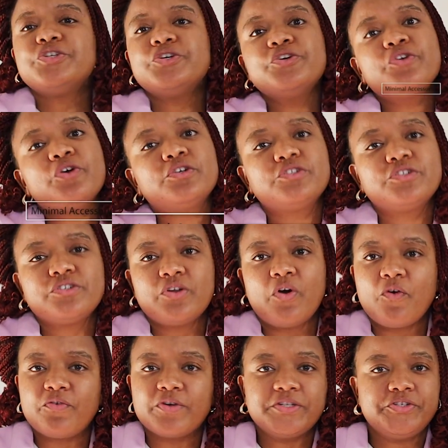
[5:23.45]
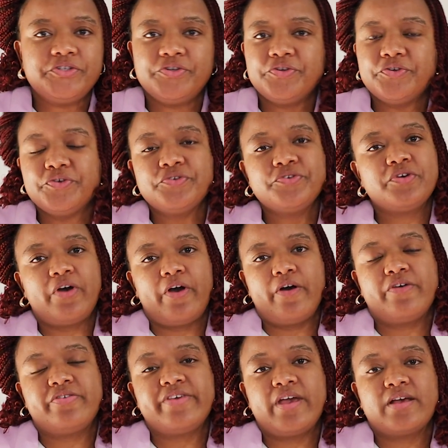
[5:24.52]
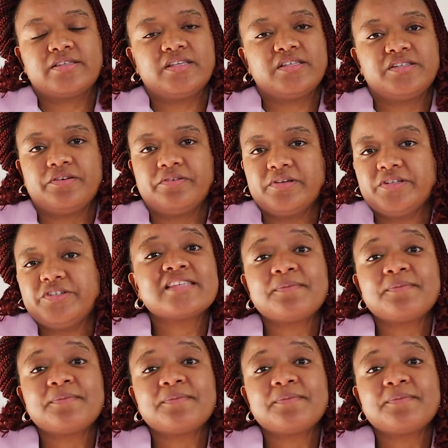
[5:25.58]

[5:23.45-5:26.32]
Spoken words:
Do not overdo the accessories.